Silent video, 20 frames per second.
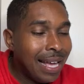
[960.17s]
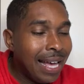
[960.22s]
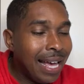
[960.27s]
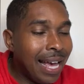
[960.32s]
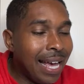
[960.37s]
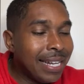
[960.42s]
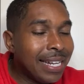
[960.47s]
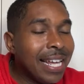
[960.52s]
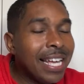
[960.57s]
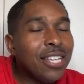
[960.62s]

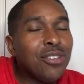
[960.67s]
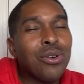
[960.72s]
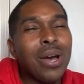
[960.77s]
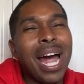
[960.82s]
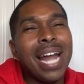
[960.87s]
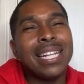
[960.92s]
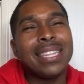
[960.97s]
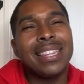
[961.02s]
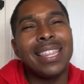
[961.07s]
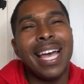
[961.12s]
And then you
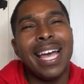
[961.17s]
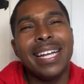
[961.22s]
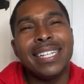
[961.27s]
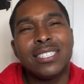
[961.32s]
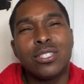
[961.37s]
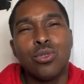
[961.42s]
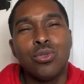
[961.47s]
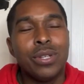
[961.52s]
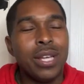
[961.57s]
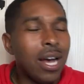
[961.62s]
got to think
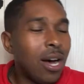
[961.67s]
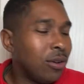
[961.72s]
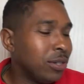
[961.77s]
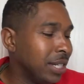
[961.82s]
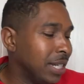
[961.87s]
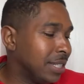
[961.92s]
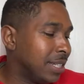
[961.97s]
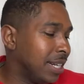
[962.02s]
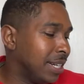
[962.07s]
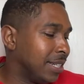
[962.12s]
too, y'all.
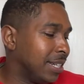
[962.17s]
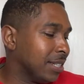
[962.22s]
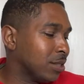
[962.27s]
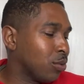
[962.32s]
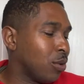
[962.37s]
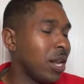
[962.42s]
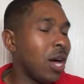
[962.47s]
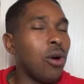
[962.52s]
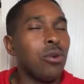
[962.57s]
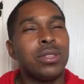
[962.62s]
This is
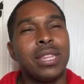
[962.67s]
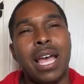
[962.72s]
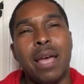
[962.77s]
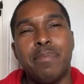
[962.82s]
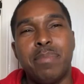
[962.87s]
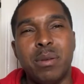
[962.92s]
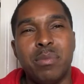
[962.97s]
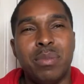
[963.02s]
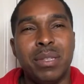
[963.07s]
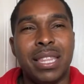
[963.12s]
what I don't
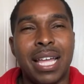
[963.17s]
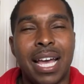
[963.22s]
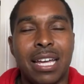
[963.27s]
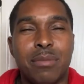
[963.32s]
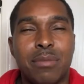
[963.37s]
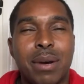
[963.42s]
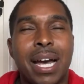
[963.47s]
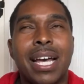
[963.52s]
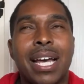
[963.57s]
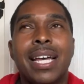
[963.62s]
think people be thinking
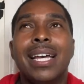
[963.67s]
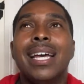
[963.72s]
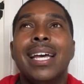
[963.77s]
about.